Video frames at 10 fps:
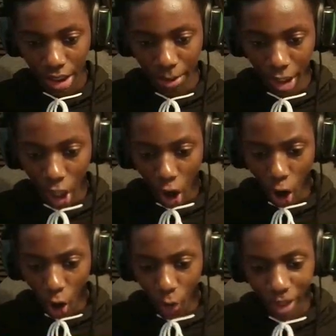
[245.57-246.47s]
Leave me alone.
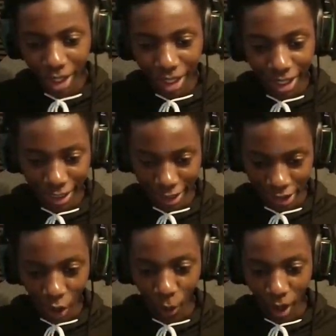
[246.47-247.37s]
Let's
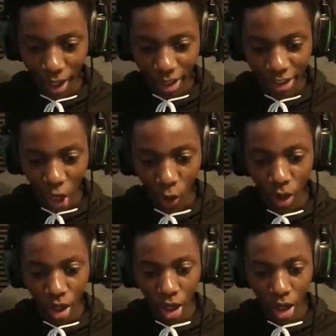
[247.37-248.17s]
go. Let's go.